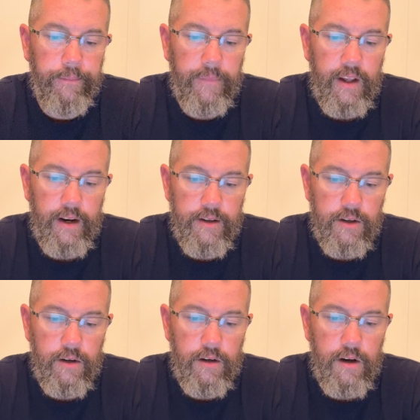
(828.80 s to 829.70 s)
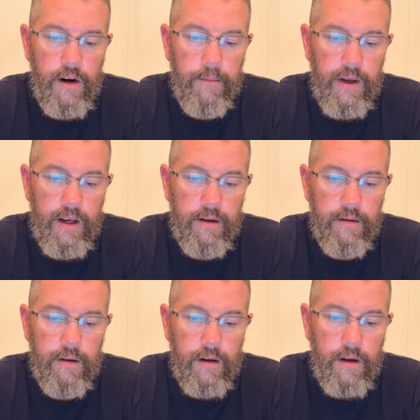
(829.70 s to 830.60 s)
It is a good cut of meat,
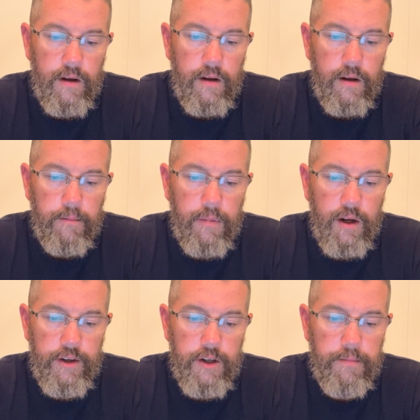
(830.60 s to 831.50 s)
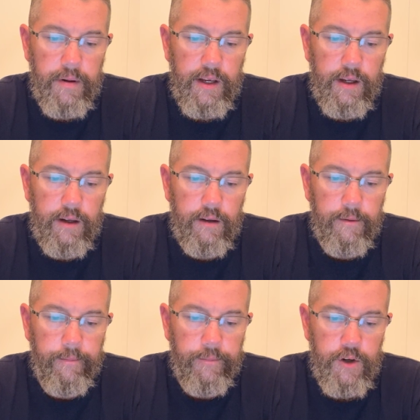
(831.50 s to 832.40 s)
but just be
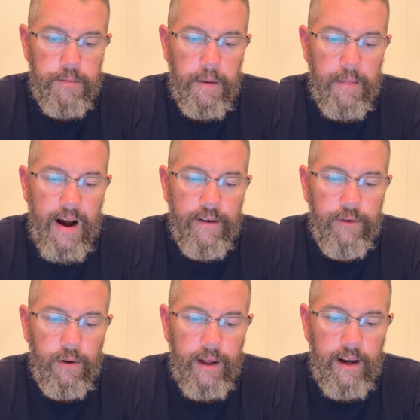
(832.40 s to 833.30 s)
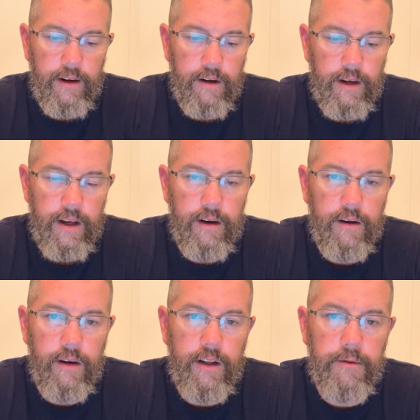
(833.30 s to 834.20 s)
mindful that you're
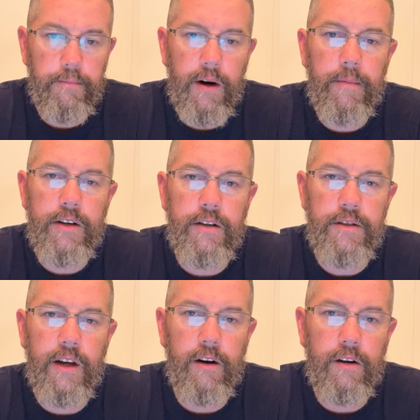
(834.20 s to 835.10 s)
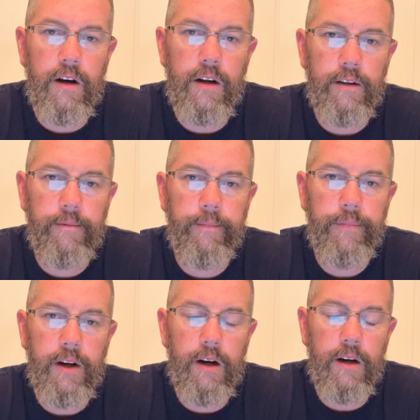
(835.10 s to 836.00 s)
getting, it's pretty much a center cut
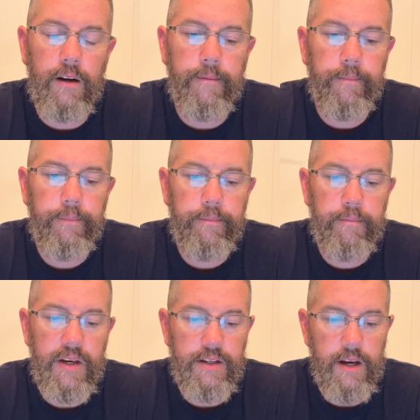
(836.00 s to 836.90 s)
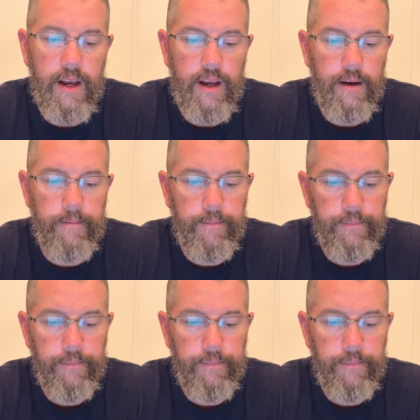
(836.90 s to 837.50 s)
piece of ham.